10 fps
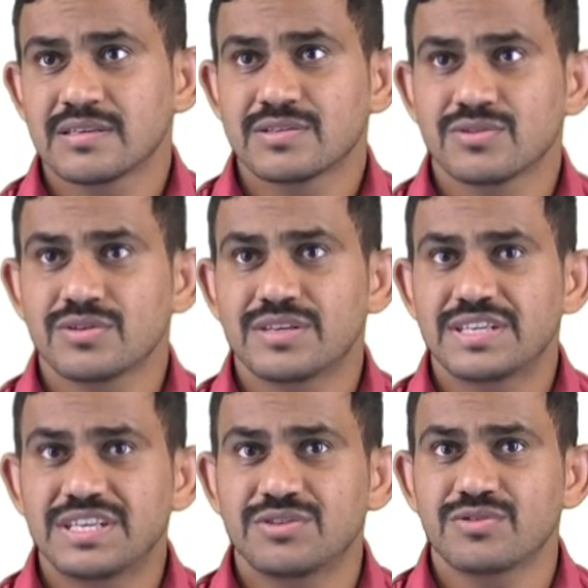So
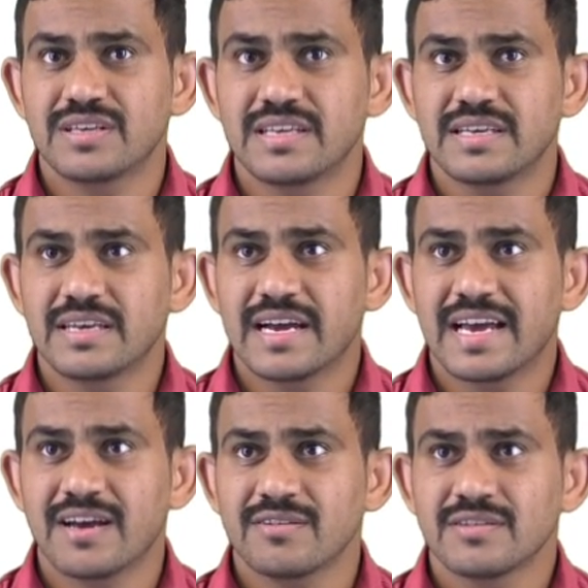D to E, I
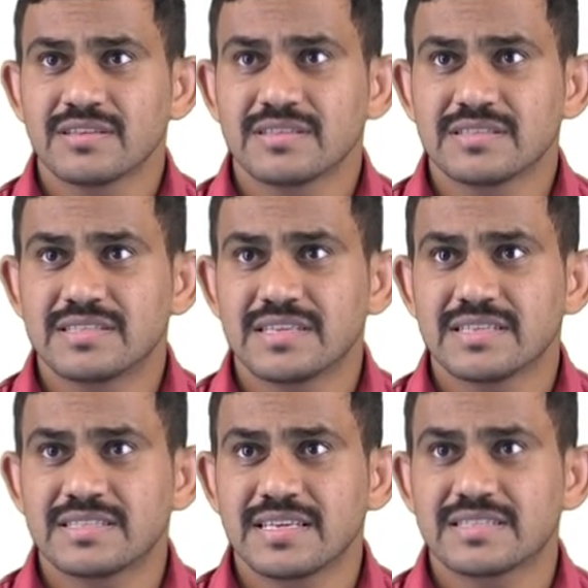have
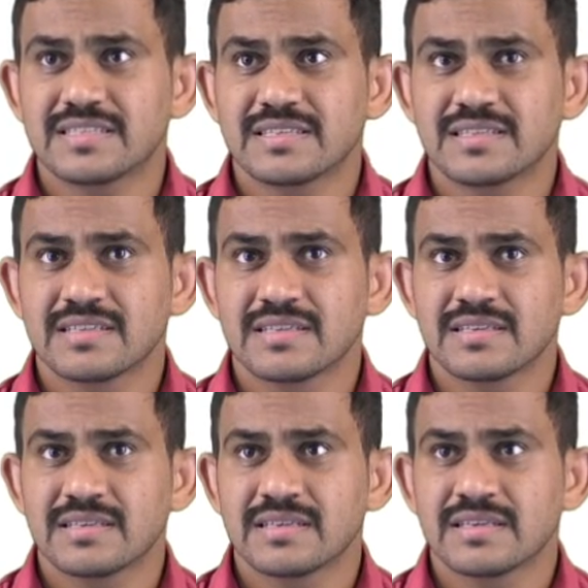J6
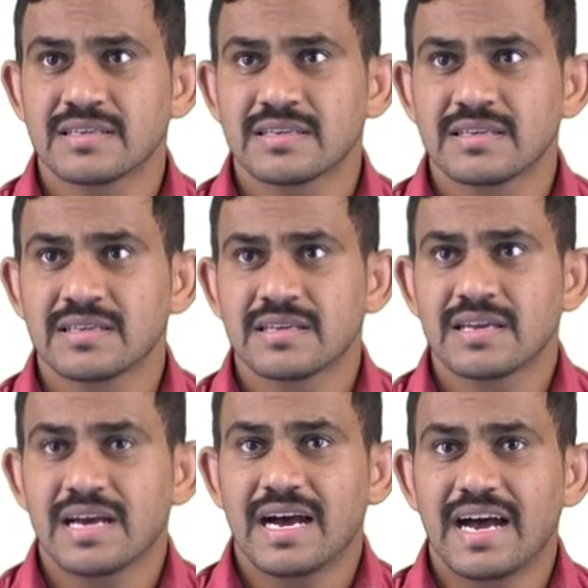
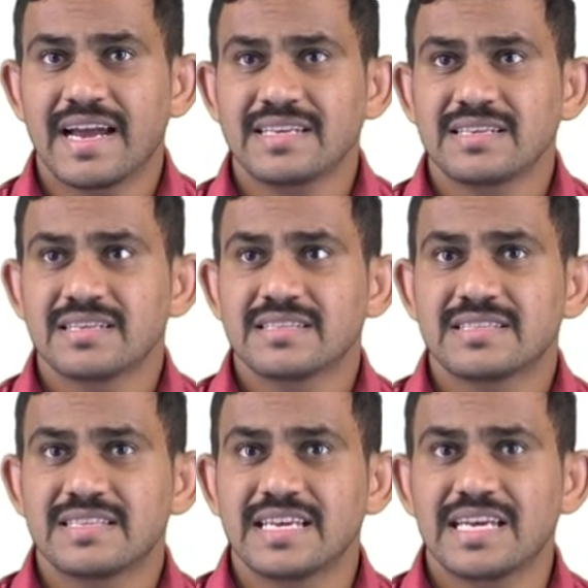and
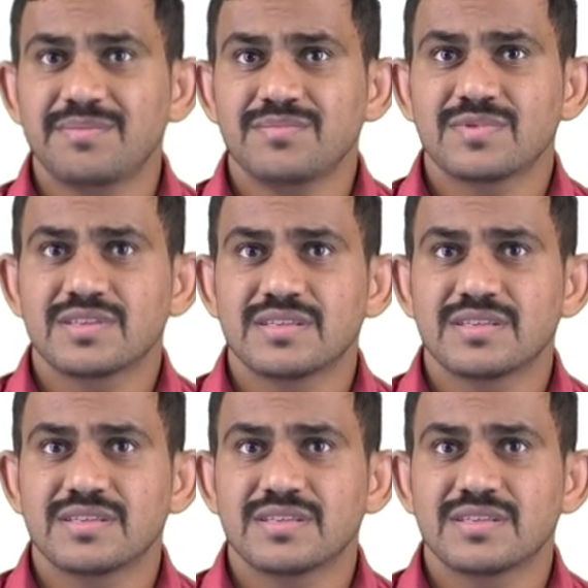saying